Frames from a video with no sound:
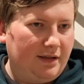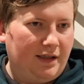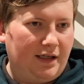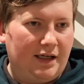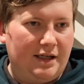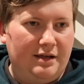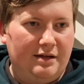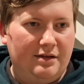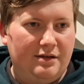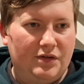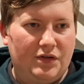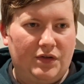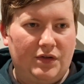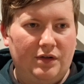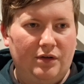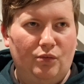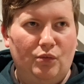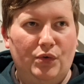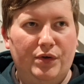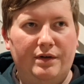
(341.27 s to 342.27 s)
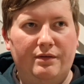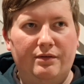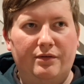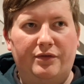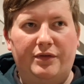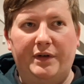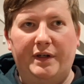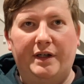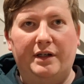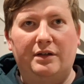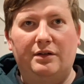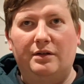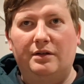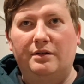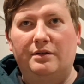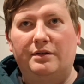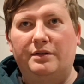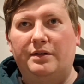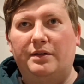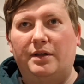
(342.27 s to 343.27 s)
and wouldn't feel
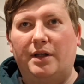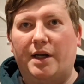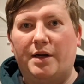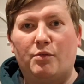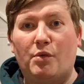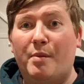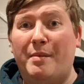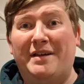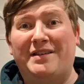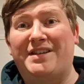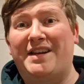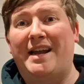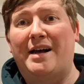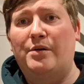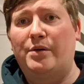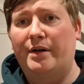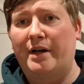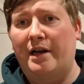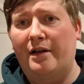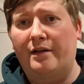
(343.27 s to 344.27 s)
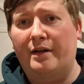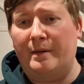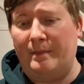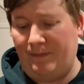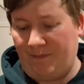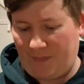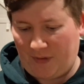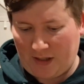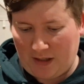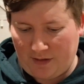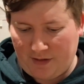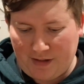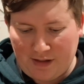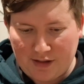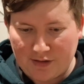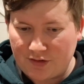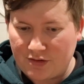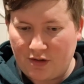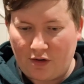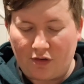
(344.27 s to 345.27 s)
like we're missing out on anything. I think
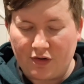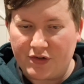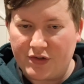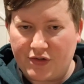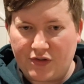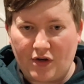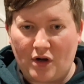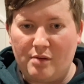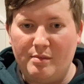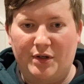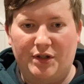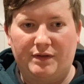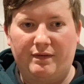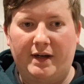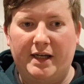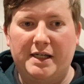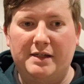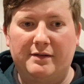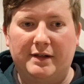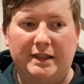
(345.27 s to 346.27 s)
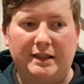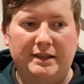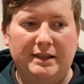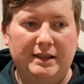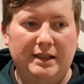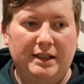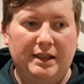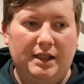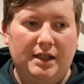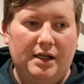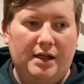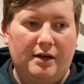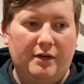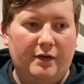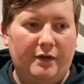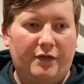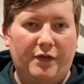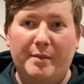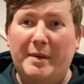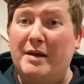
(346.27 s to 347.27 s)
it's got so much flavour.
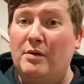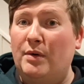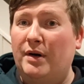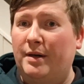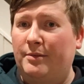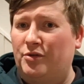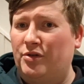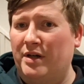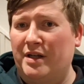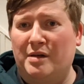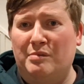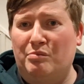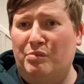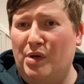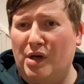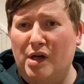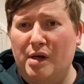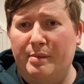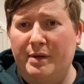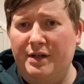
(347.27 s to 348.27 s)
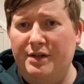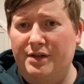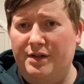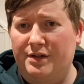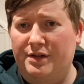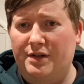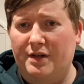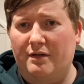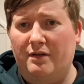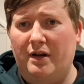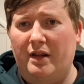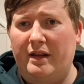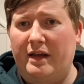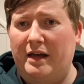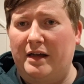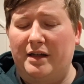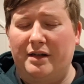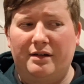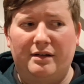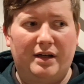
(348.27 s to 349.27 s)
For me, when I'm drinking bourbons and stuff like
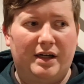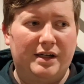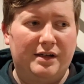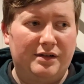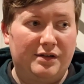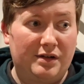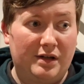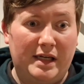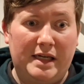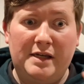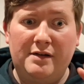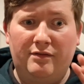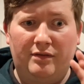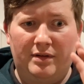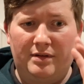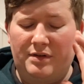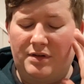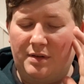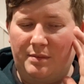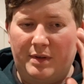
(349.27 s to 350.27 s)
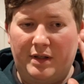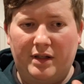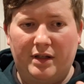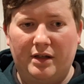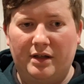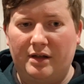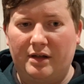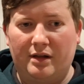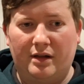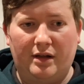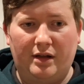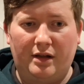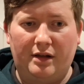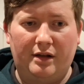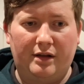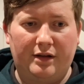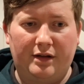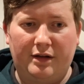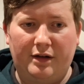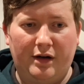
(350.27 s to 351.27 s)
that, and even some of the
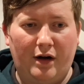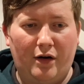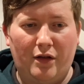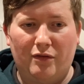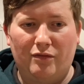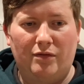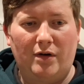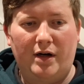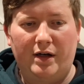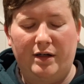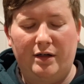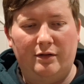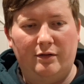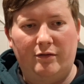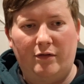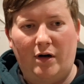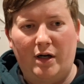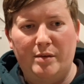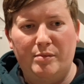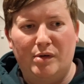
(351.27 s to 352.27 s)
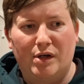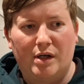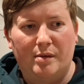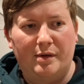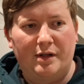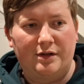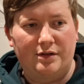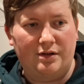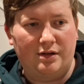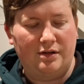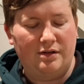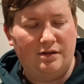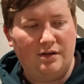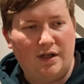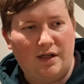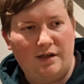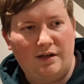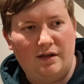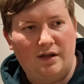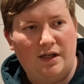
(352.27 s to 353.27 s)
you know, the rye bourbons
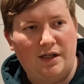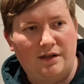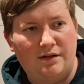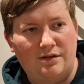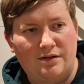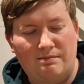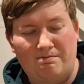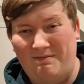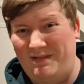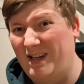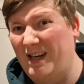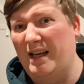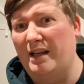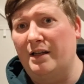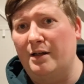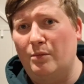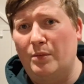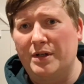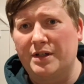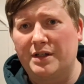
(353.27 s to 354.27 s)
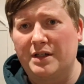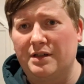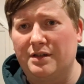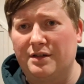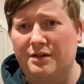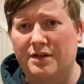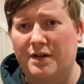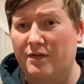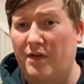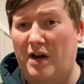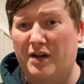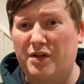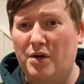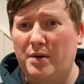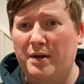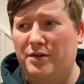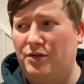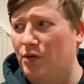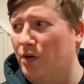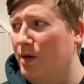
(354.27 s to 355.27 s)
and Canadian whiskies and stuff, I don't
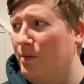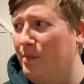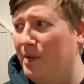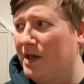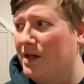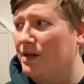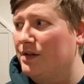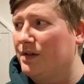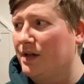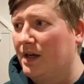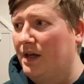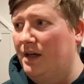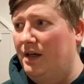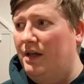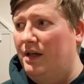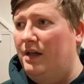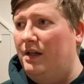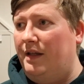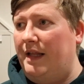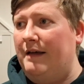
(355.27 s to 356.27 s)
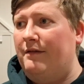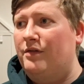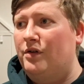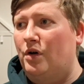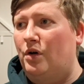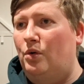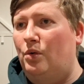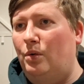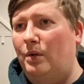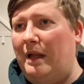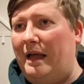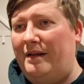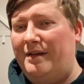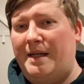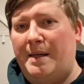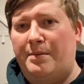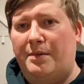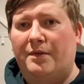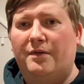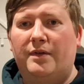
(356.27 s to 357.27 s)
enjoy them because they haven't got all that
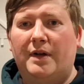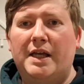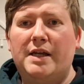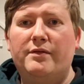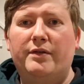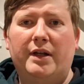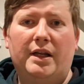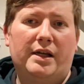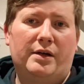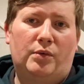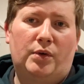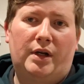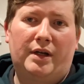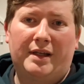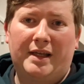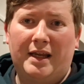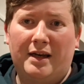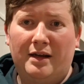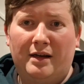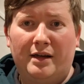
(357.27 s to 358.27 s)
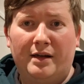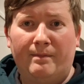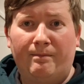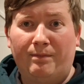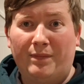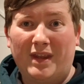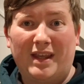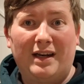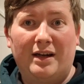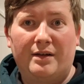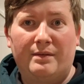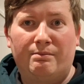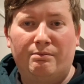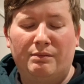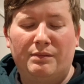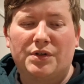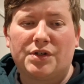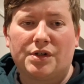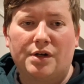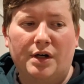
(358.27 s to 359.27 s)
depth of flavour like what I get in a
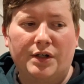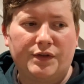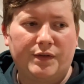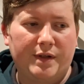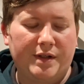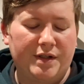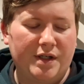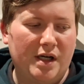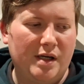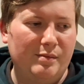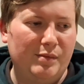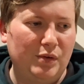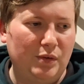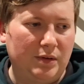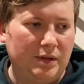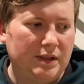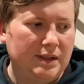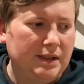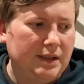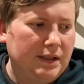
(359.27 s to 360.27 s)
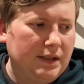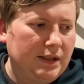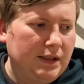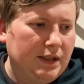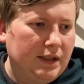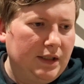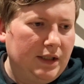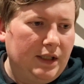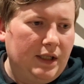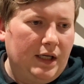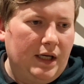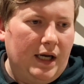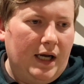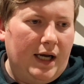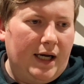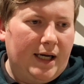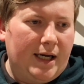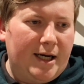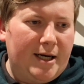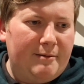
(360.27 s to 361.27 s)
Scotch, for example,
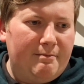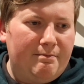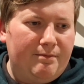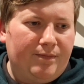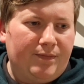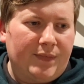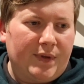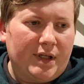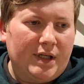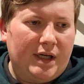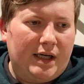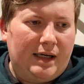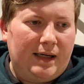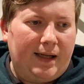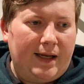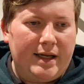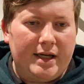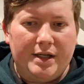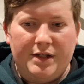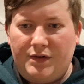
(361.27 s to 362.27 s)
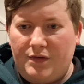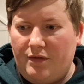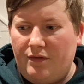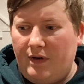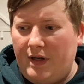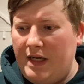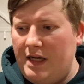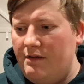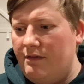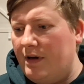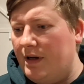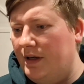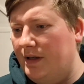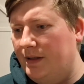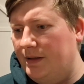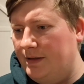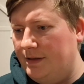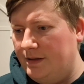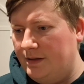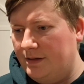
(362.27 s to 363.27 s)
and layers of flavour.
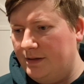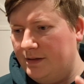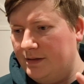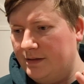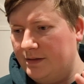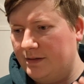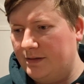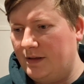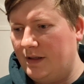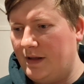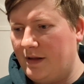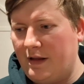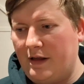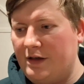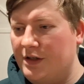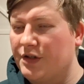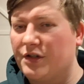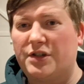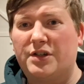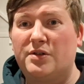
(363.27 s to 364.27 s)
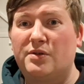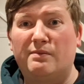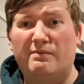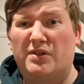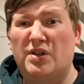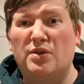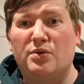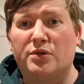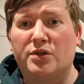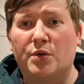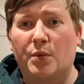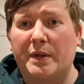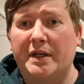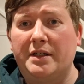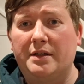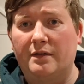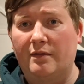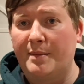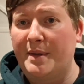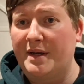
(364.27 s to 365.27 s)
They're just too
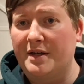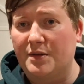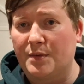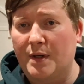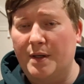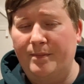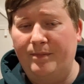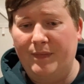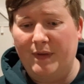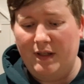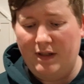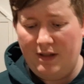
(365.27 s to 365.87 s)
sweet for me as well.